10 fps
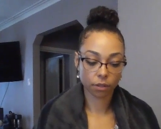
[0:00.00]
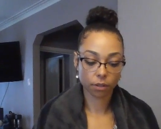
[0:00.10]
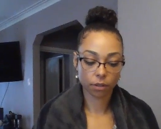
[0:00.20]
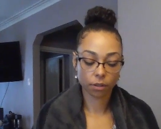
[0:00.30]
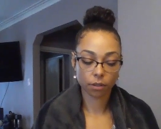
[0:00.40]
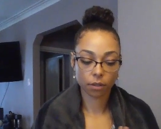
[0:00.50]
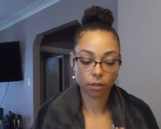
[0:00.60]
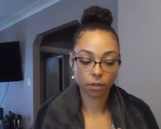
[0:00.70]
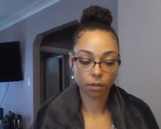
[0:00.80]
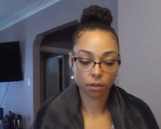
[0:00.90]

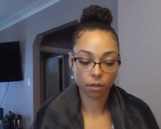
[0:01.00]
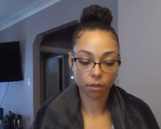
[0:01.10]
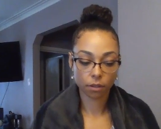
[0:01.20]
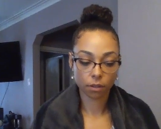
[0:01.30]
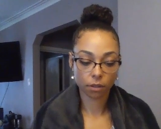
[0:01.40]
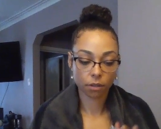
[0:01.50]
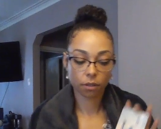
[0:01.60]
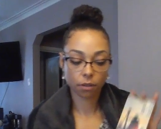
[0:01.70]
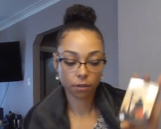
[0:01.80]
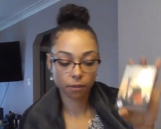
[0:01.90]

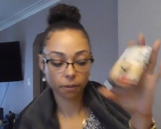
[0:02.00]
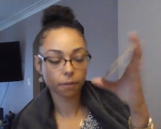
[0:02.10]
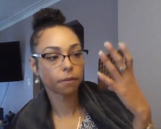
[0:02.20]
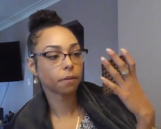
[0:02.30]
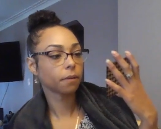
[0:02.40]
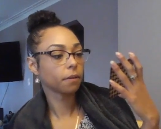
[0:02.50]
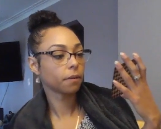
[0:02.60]
[no speech]